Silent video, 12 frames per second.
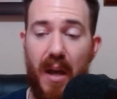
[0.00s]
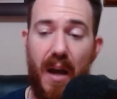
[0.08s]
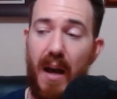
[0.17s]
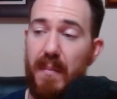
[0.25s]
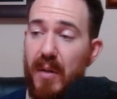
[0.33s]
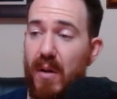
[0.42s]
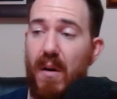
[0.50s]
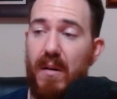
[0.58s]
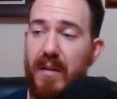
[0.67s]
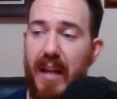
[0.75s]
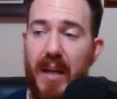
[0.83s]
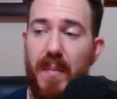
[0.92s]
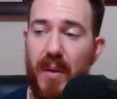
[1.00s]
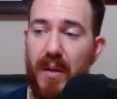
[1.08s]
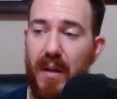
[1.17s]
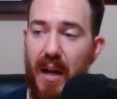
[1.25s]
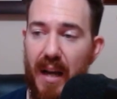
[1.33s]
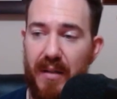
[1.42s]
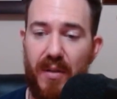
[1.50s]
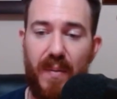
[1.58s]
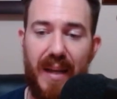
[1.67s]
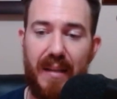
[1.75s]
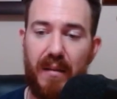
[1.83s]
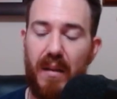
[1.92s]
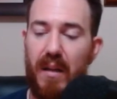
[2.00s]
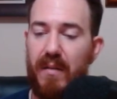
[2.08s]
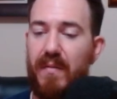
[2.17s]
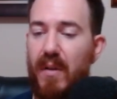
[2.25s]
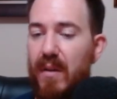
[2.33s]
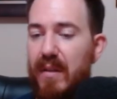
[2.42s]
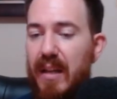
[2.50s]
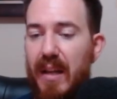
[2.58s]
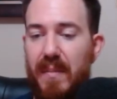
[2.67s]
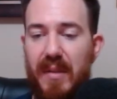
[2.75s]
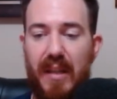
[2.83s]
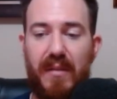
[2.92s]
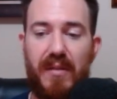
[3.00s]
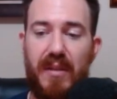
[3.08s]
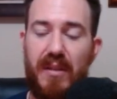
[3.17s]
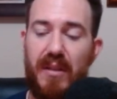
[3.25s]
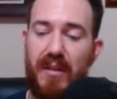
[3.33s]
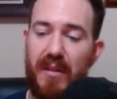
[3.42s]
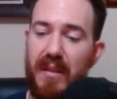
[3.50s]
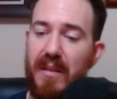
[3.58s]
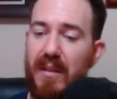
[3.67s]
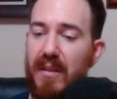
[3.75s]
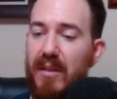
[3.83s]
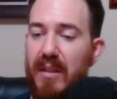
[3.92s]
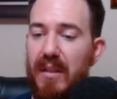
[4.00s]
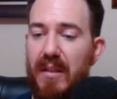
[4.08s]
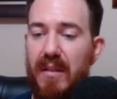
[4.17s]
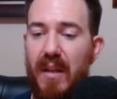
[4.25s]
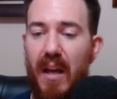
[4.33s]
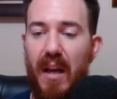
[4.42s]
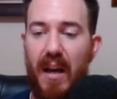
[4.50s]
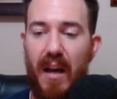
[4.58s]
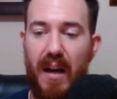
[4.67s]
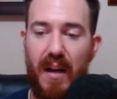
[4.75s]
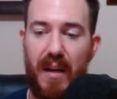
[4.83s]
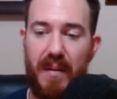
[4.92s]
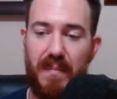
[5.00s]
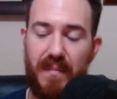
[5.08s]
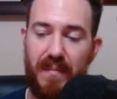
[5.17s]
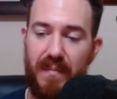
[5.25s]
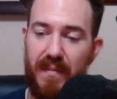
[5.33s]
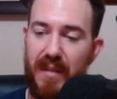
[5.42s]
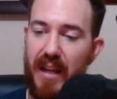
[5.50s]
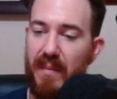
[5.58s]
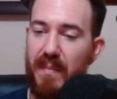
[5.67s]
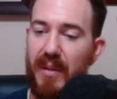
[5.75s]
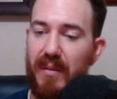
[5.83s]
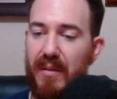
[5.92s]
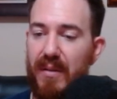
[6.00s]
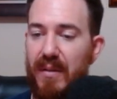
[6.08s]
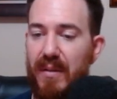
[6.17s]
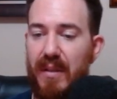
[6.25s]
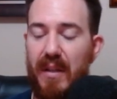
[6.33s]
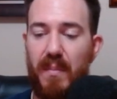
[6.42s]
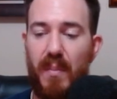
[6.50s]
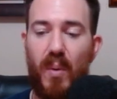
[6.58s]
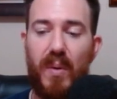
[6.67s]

I'm a card gamer. I do a lot of card games, LCGs, CCGs, deck builders in board